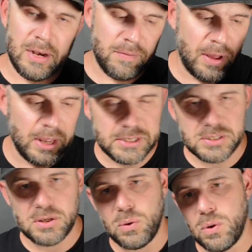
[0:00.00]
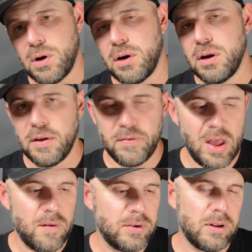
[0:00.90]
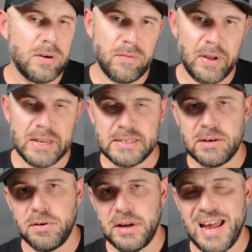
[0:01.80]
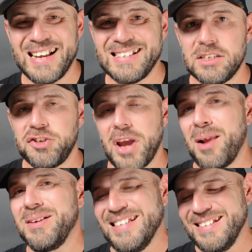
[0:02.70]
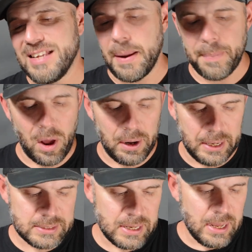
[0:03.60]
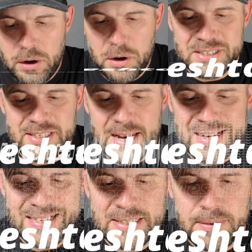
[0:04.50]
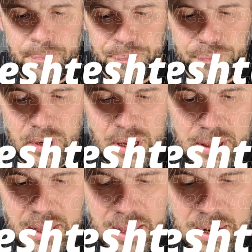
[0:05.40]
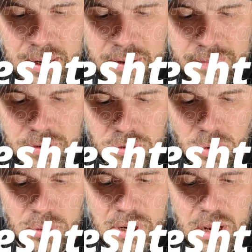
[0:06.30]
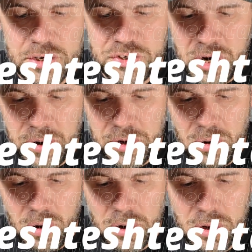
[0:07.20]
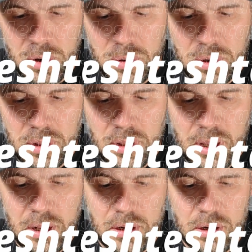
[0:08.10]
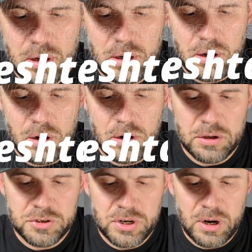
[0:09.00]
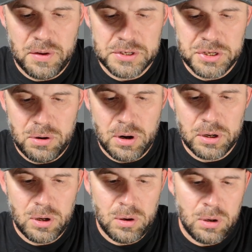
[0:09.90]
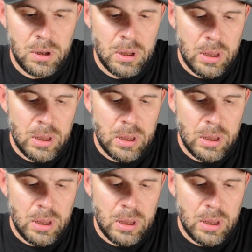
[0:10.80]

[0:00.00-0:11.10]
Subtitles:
iDevice or if you have another device that already has channels set up on it. You're gonna go to settings. And then if you scroll down to share QR code, then you can share this QR code